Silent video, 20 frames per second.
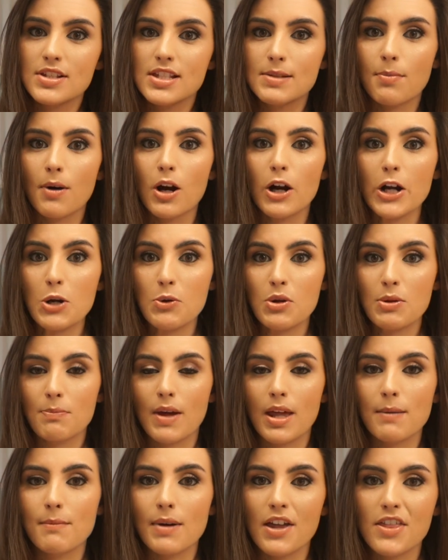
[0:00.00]
It's a partner with
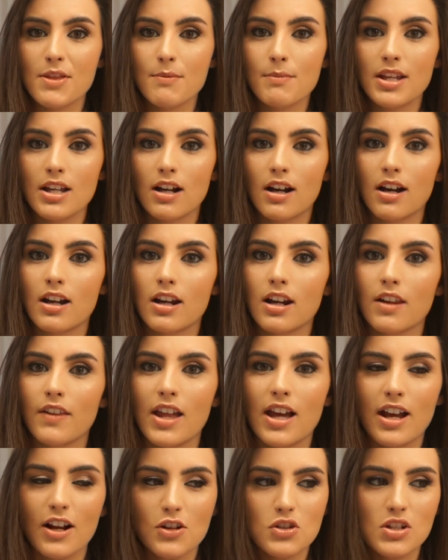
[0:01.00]
Bed Bath & Beyond. They
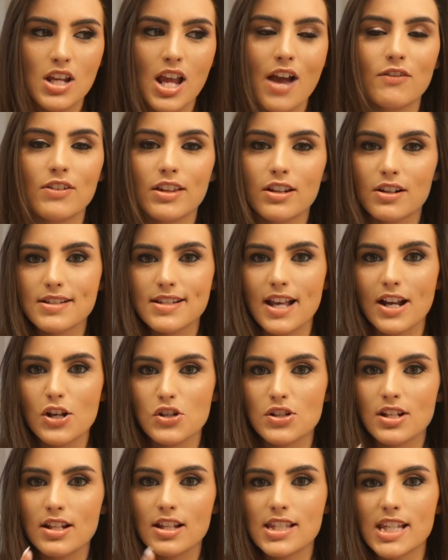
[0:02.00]
actually have a little
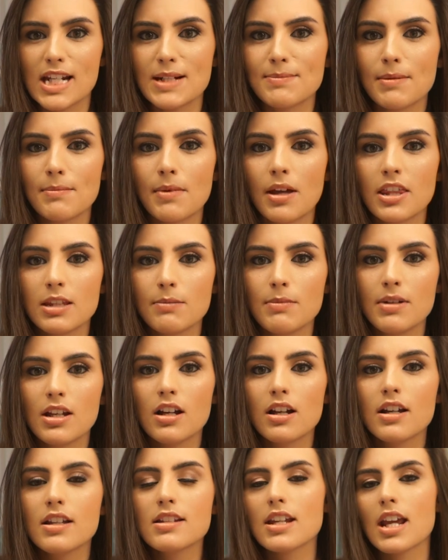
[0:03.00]
section inside of Bed Bath &
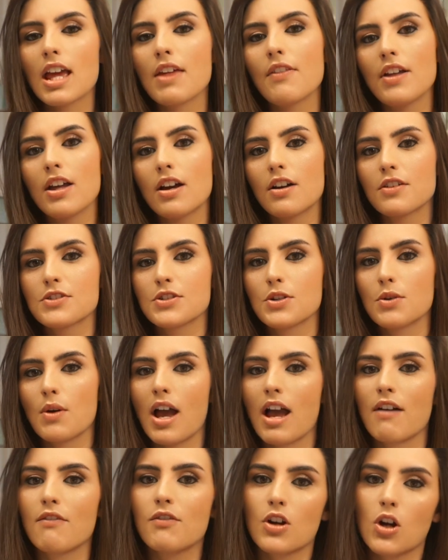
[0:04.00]
Beyond and they also
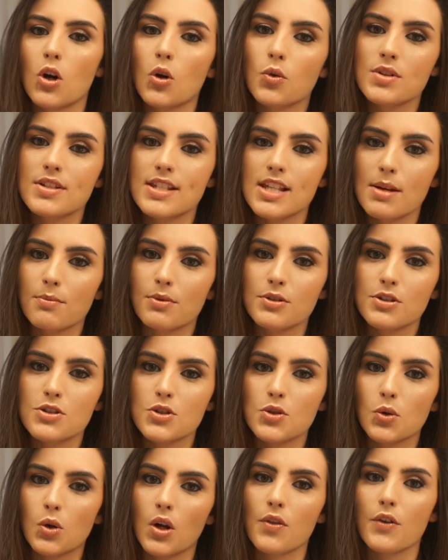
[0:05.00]
have their own separate
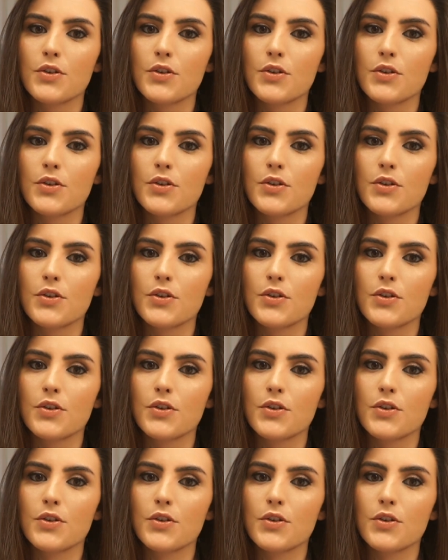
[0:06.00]
store.